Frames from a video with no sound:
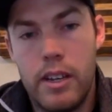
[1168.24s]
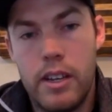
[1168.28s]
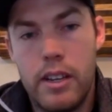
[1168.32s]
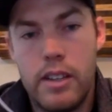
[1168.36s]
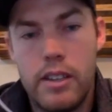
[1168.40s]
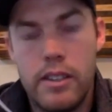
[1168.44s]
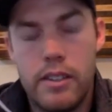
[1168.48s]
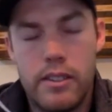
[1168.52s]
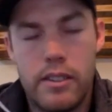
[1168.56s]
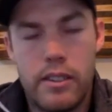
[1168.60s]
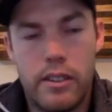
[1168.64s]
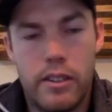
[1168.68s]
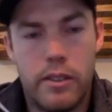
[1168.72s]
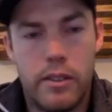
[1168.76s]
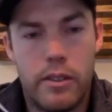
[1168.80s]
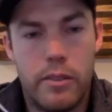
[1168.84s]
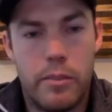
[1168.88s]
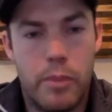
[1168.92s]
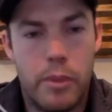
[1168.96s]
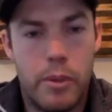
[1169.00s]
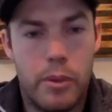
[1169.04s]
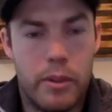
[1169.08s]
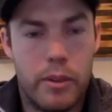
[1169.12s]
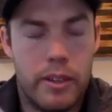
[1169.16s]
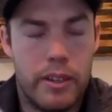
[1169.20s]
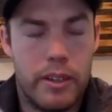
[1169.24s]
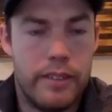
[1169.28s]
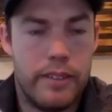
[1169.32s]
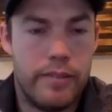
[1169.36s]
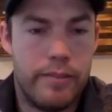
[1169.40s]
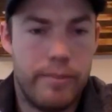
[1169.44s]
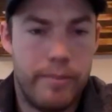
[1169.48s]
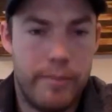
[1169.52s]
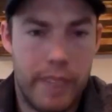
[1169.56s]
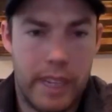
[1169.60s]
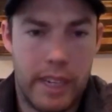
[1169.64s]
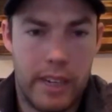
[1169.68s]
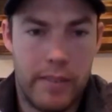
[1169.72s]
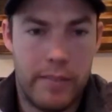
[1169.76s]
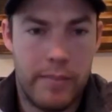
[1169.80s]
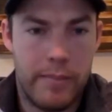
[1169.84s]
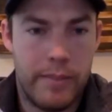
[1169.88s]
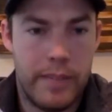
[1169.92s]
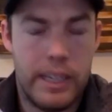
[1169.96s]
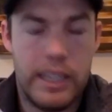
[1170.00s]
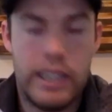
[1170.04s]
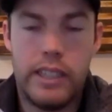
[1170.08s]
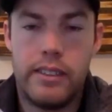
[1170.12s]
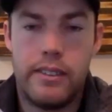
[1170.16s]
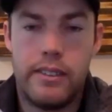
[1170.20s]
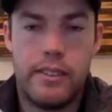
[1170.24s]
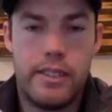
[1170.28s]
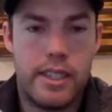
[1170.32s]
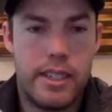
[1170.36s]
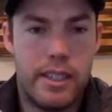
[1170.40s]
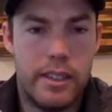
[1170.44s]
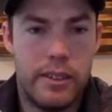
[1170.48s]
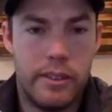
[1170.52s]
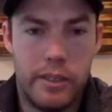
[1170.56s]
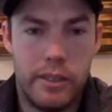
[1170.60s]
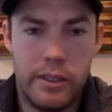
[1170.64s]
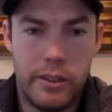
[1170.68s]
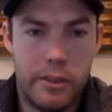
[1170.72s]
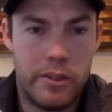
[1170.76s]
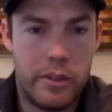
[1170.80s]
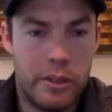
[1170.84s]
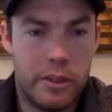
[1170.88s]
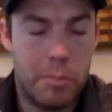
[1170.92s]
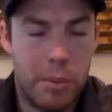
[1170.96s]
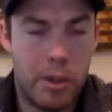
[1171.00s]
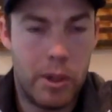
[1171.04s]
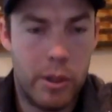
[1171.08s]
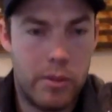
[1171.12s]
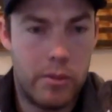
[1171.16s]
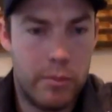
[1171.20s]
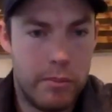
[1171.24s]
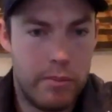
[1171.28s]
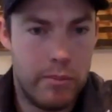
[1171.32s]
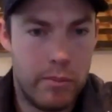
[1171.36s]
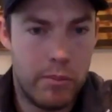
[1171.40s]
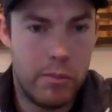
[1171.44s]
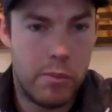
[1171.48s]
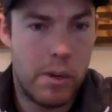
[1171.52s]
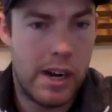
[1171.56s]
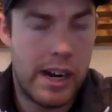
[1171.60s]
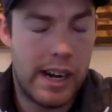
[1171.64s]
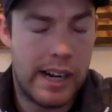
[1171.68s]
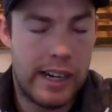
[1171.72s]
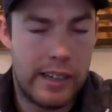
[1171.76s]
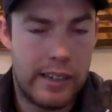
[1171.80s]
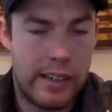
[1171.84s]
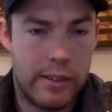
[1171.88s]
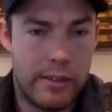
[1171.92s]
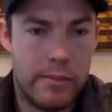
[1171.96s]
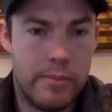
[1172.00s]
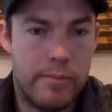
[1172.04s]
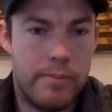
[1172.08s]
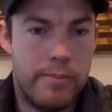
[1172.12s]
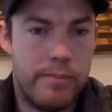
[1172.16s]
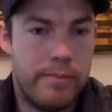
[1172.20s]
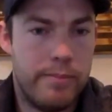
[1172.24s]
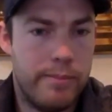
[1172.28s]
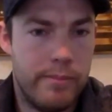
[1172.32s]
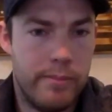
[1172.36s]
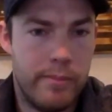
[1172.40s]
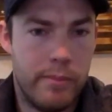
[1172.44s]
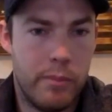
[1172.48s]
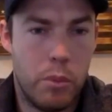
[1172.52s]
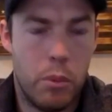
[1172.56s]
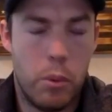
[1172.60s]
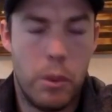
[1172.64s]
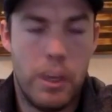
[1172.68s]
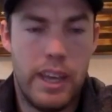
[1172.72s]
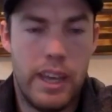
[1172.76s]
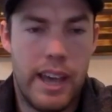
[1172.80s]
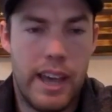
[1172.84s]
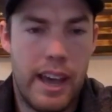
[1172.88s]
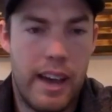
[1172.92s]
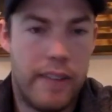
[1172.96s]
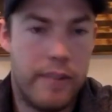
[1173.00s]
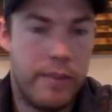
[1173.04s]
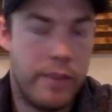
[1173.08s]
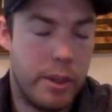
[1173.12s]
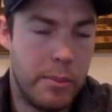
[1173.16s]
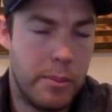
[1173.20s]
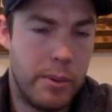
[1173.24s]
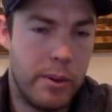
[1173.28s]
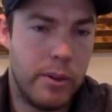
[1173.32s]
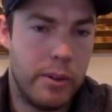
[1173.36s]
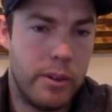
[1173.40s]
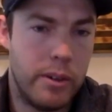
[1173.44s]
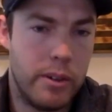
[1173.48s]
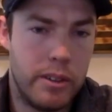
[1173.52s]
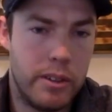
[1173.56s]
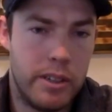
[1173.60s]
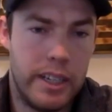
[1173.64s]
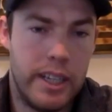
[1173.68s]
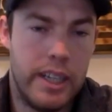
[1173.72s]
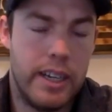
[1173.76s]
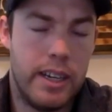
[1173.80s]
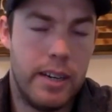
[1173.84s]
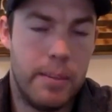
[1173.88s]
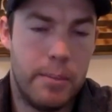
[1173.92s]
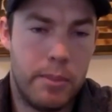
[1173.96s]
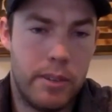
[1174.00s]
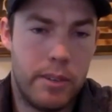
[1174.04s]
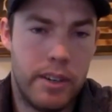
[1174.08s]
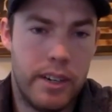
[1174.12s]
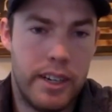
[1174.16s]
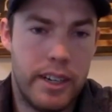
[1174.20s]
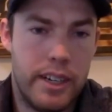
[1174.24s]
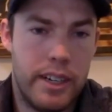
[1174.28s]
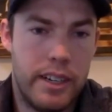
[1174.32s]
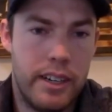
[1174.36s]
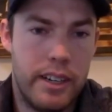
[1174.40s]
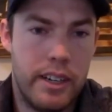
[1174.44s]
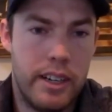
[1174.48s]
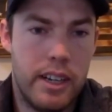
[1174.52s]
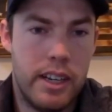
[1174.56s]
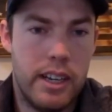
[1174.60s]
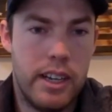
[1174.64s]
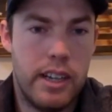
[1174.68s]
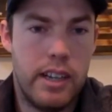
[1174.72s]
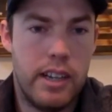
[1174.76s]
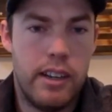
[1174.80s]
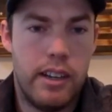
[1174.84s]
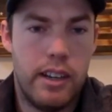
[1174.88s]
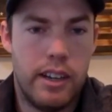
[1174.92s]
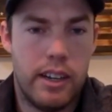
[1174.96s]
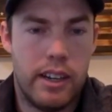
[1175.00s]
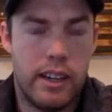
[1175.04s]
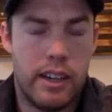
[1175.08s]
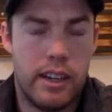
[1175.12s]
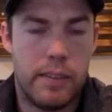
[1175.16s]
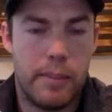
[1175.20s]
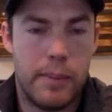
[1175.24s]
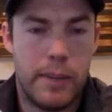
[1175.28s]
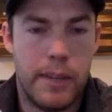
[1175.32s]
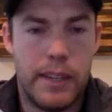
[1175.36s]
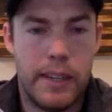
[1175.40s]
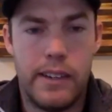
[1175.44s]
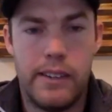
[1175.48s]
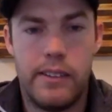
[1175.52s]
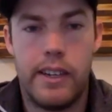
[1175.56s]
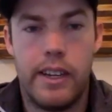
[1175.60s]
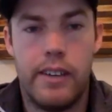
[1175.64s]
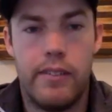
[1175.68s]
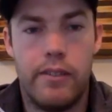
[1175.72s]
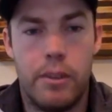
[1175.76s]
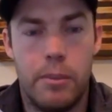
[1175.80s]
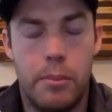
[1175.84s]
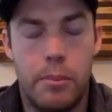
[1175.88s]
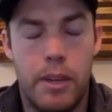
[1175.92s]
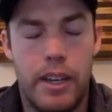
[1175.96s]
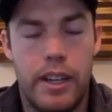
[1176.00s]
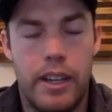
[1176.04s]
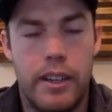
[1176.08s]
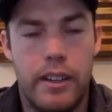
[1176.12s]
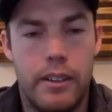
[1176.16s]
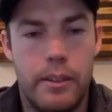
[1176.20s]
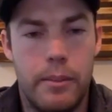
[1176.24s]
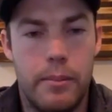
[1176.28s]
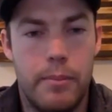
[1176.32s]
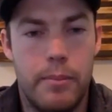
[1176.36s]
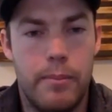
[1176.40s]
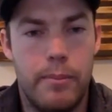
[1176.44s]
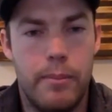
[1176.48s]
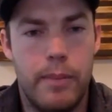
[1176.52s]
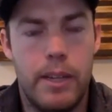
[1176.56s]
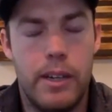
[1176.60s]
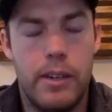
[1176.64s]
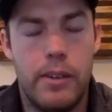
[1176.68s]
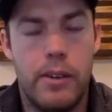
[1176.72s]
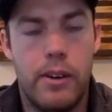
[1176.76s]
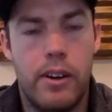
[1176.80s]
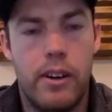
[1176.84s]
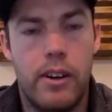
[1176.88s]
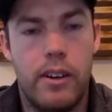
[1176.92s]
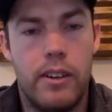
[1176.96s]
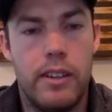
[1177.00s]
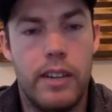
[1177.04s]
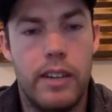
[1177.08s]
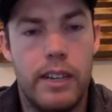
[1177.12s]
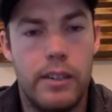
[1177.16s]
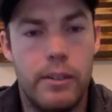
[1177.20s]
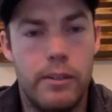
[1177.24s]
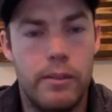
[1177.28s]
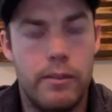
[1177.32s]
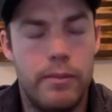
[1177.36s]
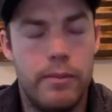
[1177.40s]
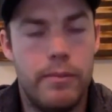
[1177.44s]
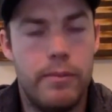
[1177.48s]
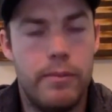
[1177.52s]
So the boat can, you can still use your boat while we have your motor to get upgraded. And you don't have to pay to, haul out.